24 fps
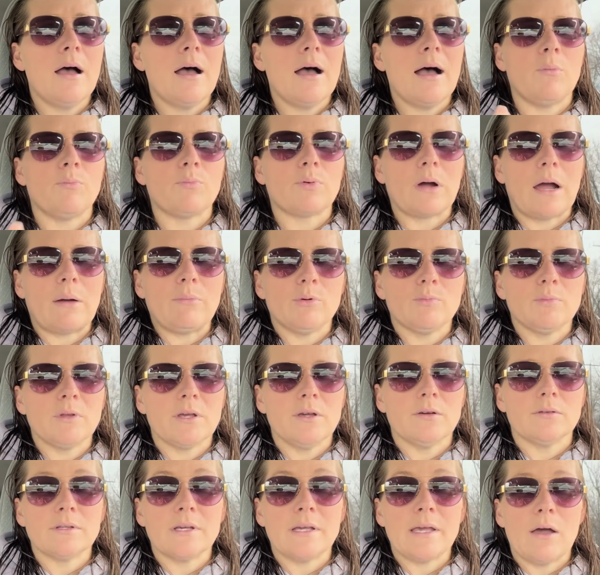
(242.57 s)
I'll probably
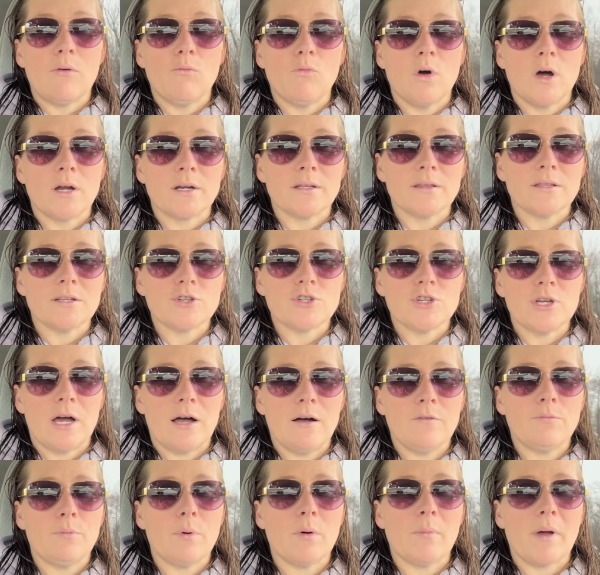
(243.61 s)
only get one on the
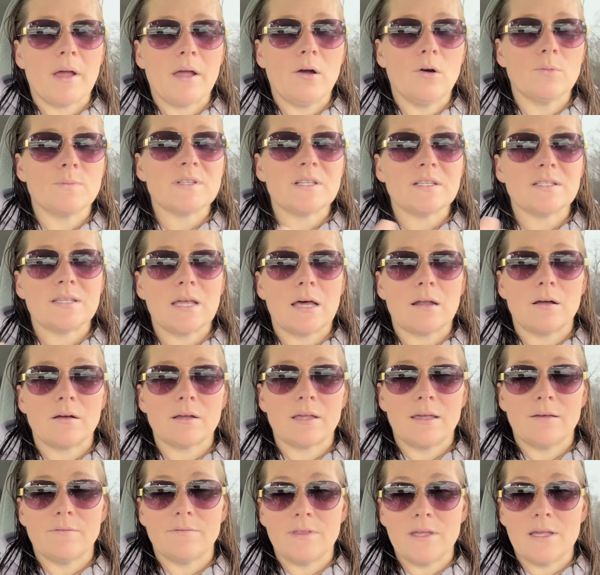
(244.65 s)
shelf, but my hopes is that I'll
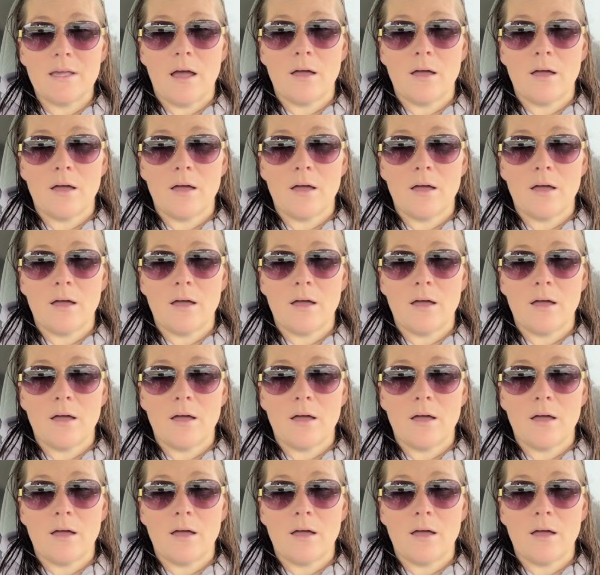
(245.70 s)
give the